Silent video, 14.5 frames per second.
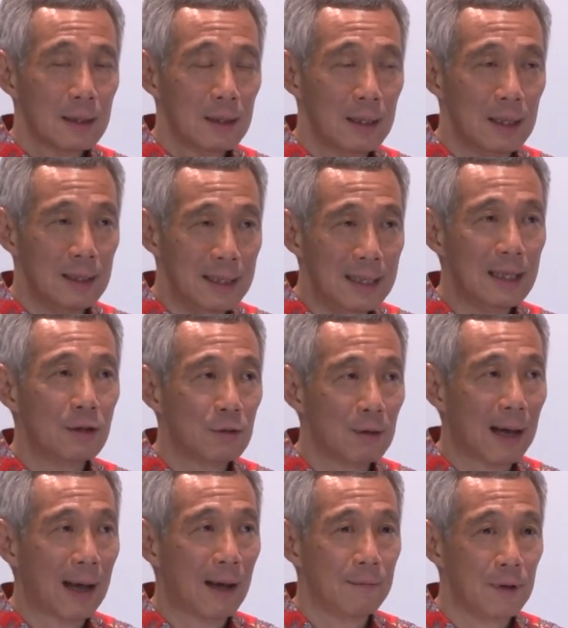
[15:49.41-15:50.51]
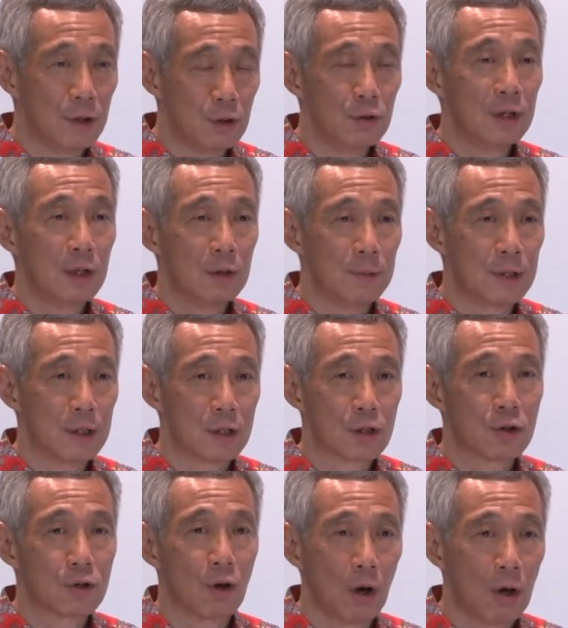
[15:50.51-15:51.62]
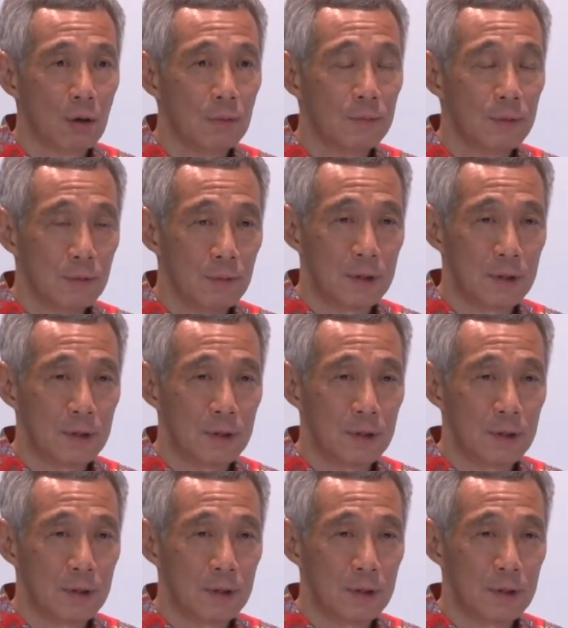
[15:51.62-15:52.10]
the need to have a union which is strong,